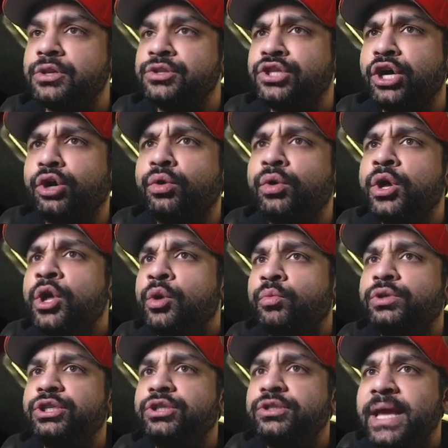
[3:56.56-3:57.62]
So
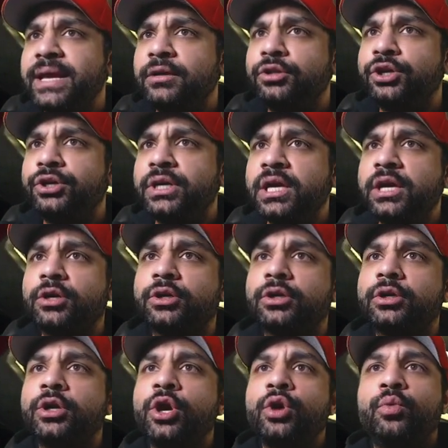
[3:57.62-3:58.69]
when you take a look here,
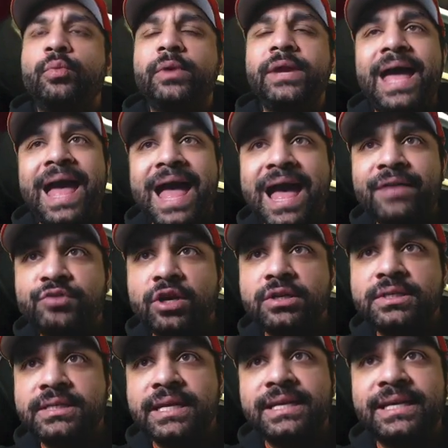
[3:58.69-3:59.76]
we have Darth
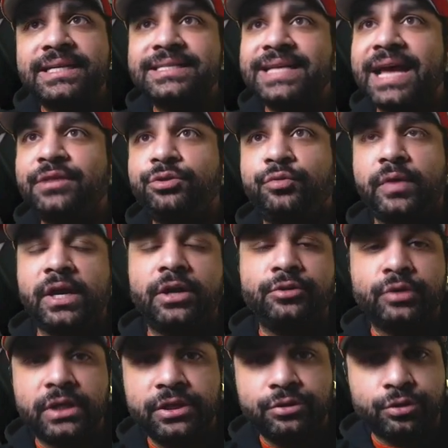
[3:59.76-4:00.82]
Sidious at
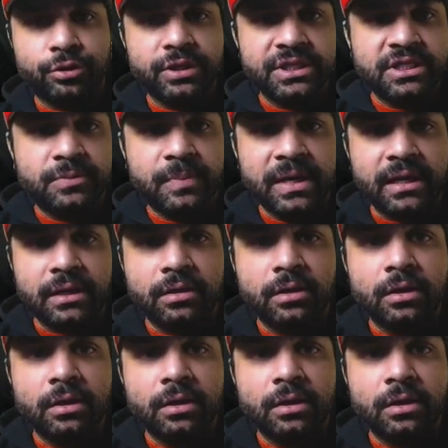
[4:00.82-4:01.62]
330 speed.